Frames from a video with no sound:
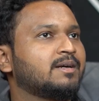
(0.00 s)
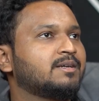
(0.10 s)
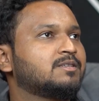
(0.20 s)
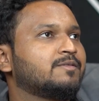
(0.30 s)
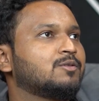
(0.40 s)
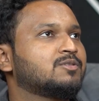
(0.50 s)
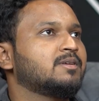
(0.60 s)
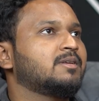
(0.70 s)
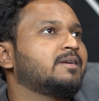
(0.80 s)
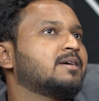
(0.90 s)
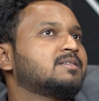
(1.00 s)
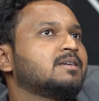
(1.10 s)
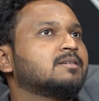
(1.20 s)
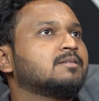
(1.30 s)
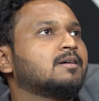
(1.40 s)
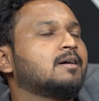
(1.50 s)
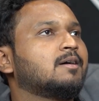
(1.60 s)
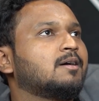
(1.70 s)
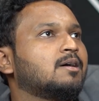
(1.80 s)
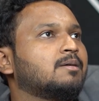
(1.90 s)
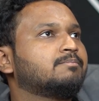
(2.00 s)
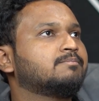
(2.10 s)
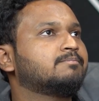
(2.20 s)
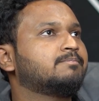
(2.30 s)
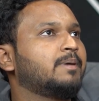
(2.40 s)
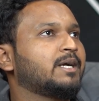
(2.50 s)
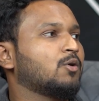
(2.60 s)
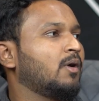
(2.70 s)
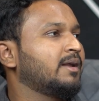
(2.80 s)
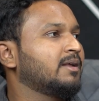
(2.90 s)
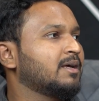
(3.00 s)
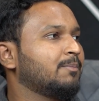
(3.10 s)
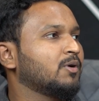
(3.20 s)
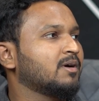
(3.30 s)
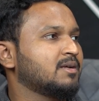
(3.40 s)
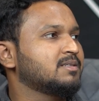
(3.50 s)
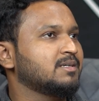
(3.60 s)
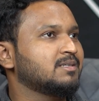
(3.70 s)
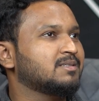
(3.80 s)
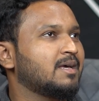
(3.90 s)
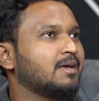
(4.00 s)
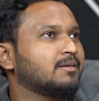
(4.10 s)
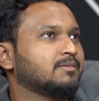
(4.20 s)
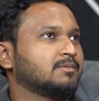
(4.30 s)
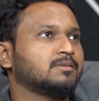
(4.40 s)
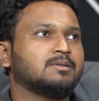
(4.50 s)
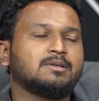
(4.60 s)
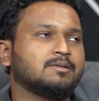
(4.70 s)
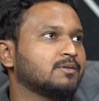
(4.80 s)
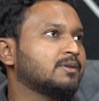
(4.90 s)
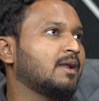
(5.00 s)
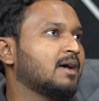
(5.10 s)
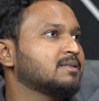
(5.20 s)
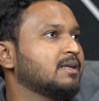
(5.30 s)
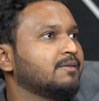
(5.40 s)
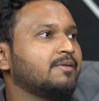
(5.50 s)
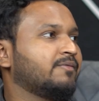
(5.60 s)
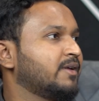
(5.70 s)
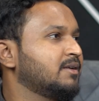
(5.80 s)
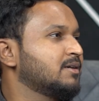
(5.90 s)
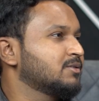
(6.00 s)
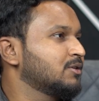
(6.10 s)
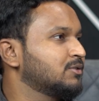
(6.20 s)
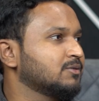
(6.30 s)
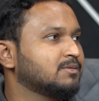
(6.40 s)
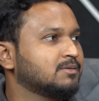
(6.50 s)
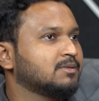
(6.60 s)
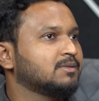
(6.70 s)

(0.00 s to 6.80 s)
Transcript: and its future in India. See, Bitcoin and cryptocurrency is there for the last 15 years or so.